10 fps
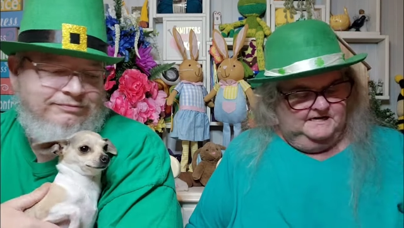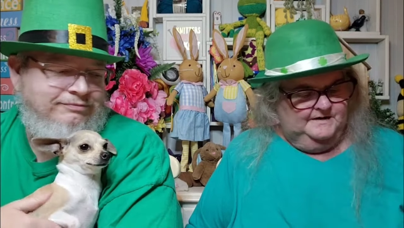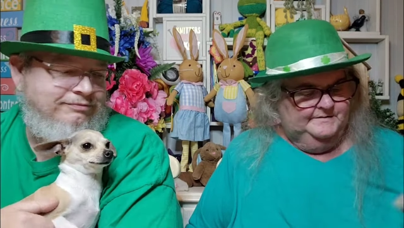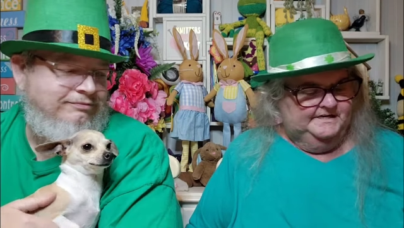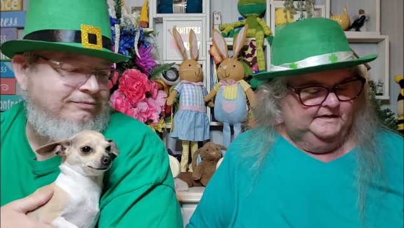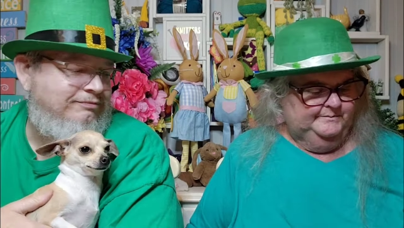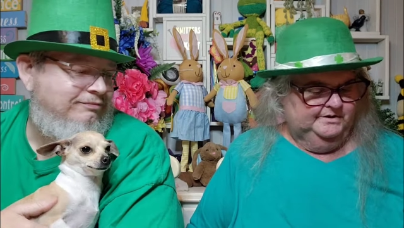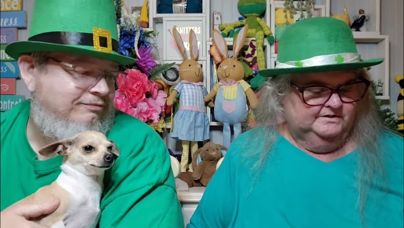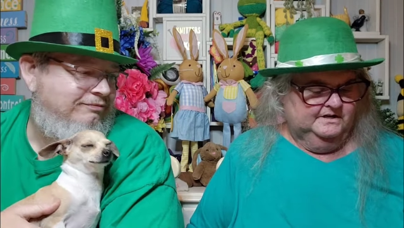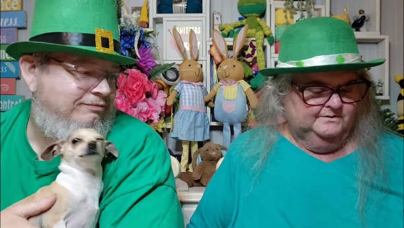Speaker 1: I mean, I'm
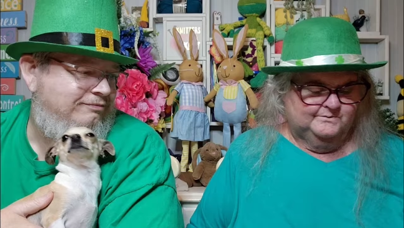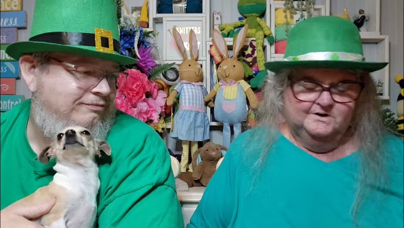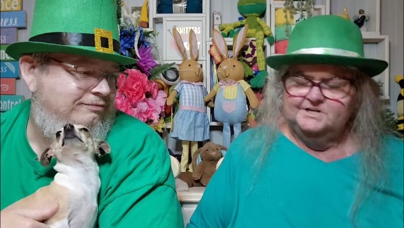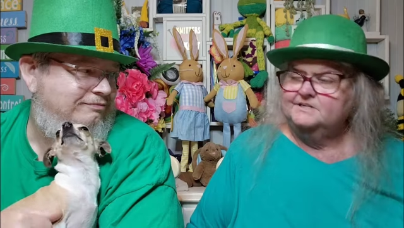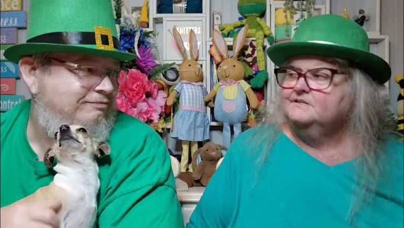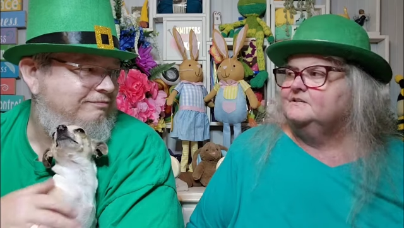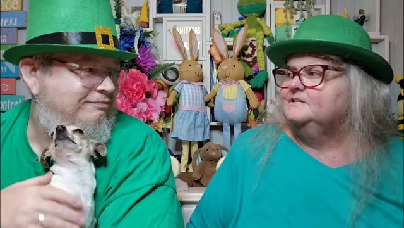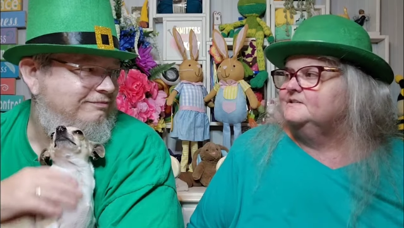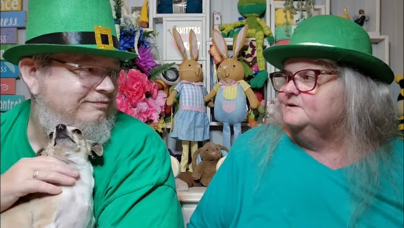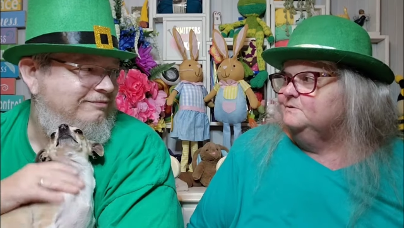putting a lot of work into
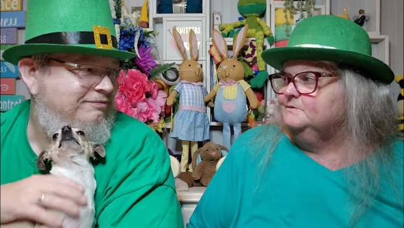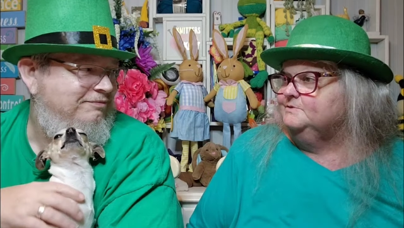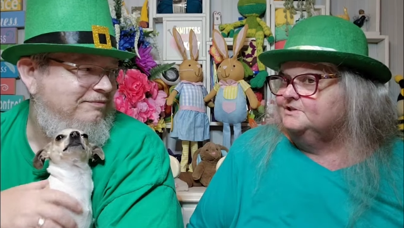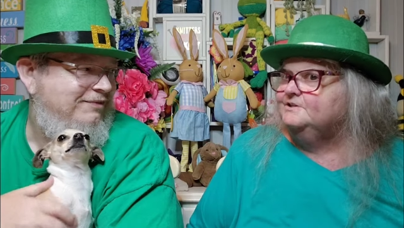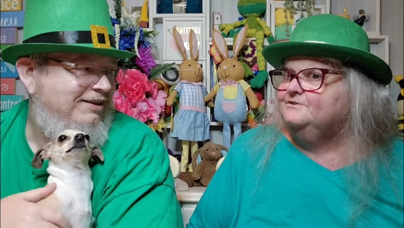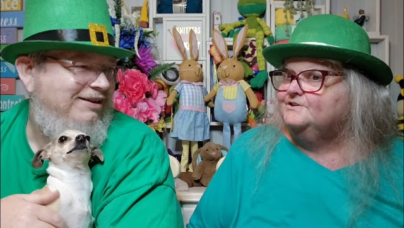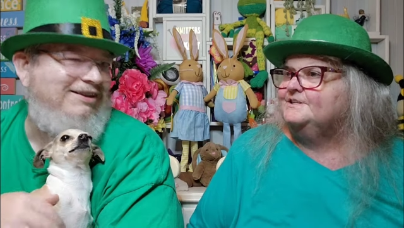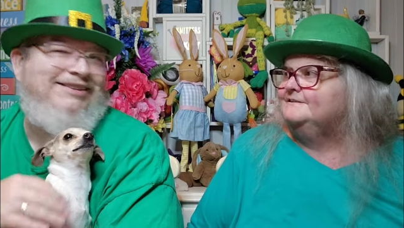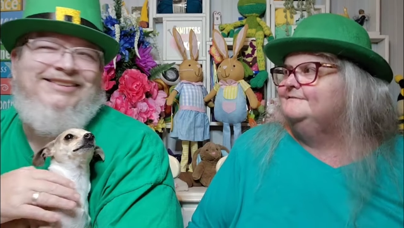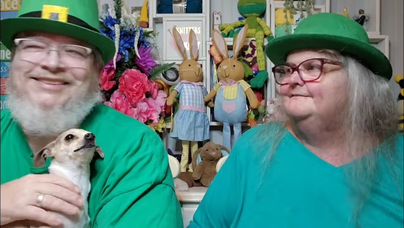this. I want them to use
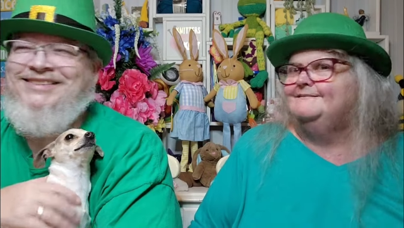it.